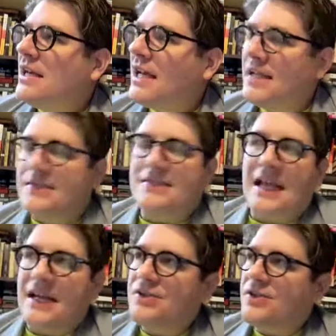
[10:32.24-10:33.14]
it's
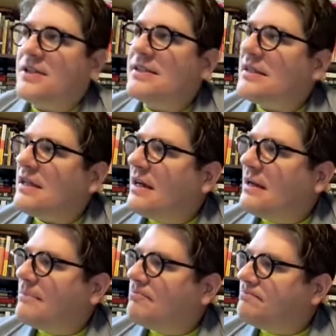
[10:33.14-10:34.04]
dangerous
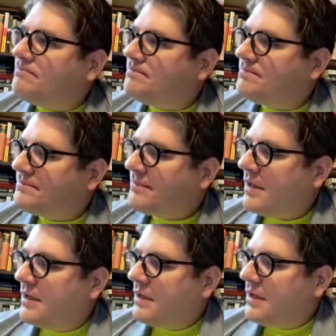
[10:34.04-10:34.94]
um
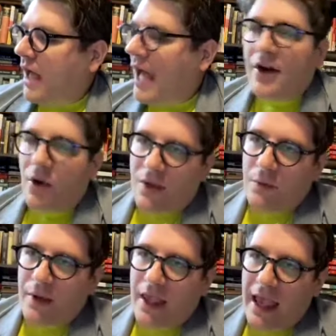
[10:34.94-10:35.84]
i don't
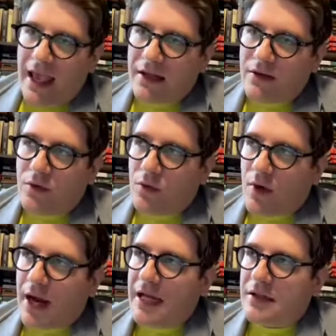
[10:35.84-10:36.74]
think we can
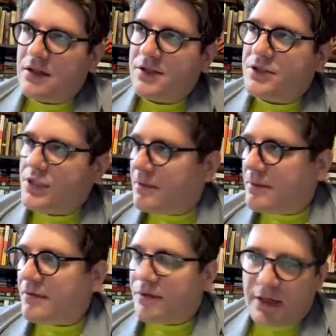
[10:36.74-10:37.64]
grant
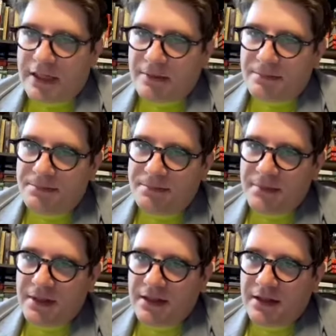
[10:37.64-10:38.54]
legitimate freedom
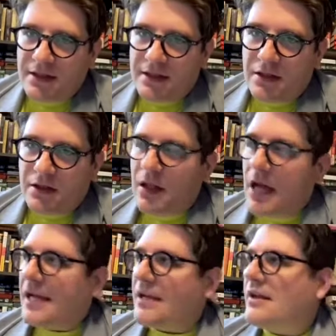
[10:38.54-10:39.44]

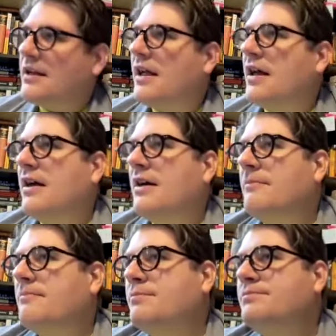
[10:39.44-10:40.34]
like um,